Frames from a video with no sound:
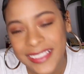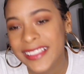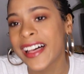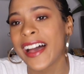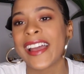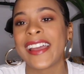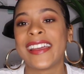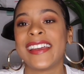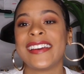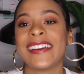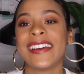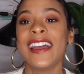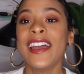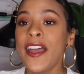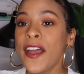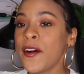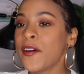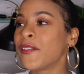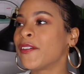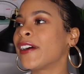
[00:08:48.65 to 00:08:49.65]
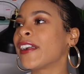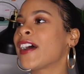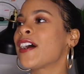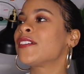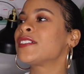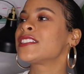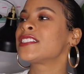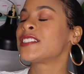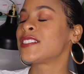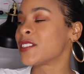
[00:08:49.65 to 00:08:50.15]
like what
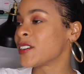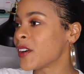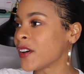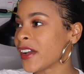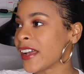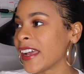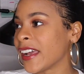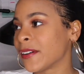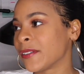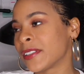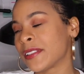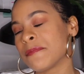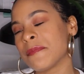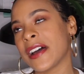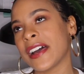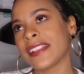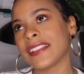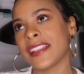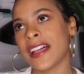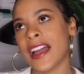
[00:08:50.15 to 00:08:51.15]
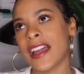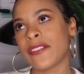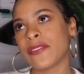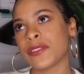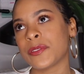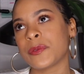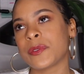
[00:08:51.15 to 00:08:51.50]
I was doing with my life.